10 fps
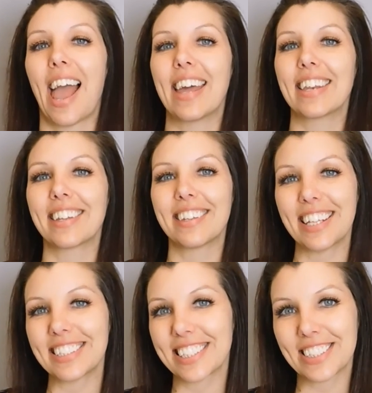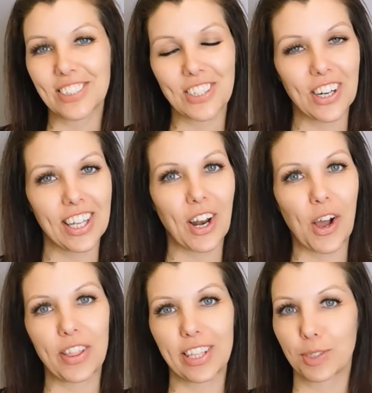And let's get started
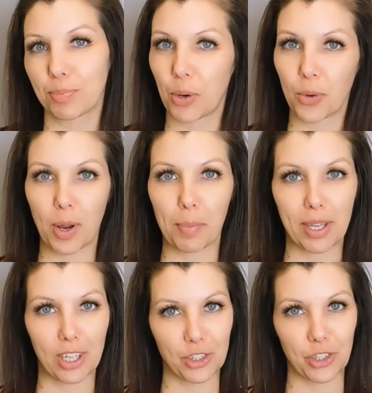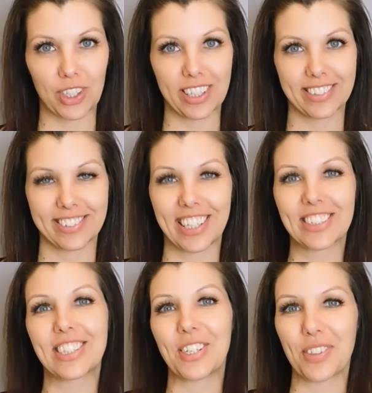on this programming journey. I'll
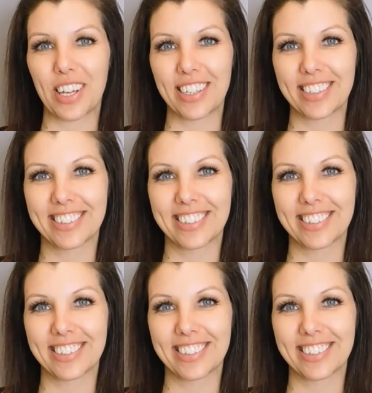see you there.